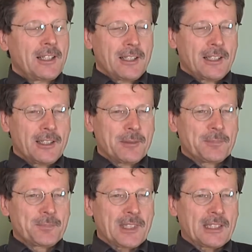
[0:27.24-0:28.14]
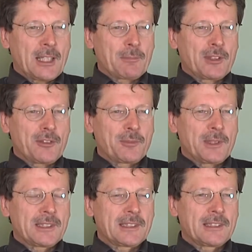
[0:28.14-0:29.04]
Adaptive
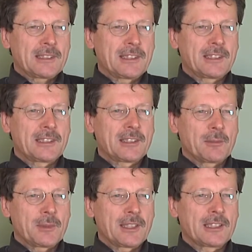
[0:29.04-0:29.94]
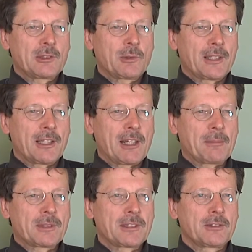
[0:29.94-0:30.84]
means the system has to
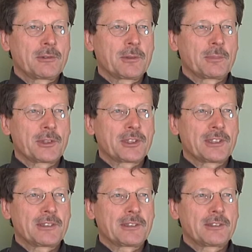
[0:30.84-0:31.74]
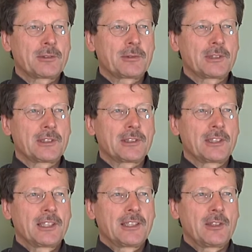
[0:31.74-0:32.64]
adapt to the person, to the
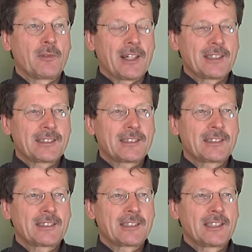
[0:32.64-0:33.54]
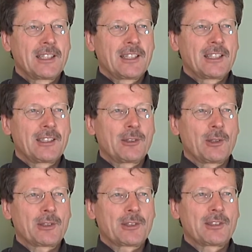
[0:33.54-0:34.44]
devices, and
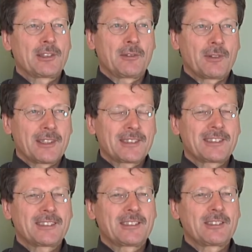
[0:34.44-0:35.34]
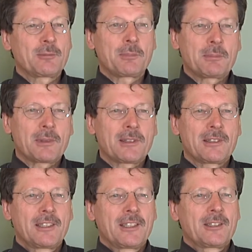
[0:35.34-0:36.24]
not the devices and the
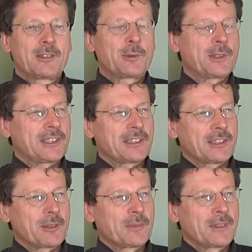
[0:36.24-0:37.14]
people to the system.